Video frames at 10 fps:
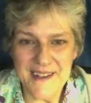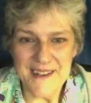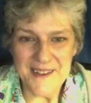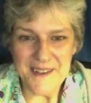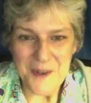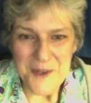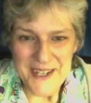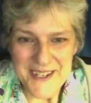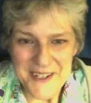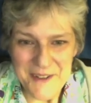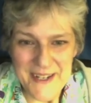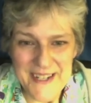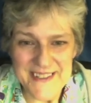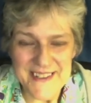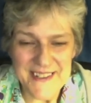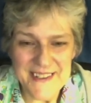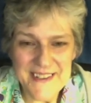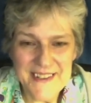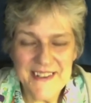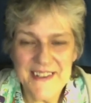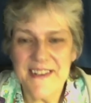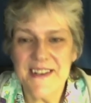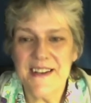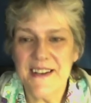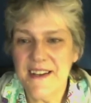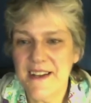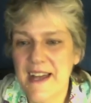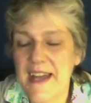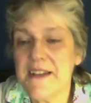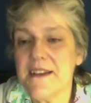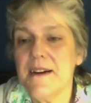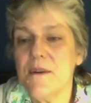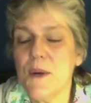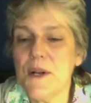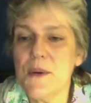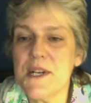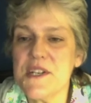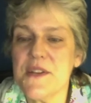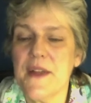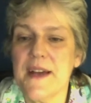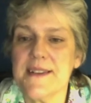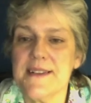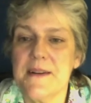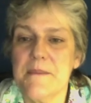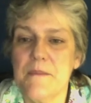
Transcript: Okay, great. And uh, one question that um,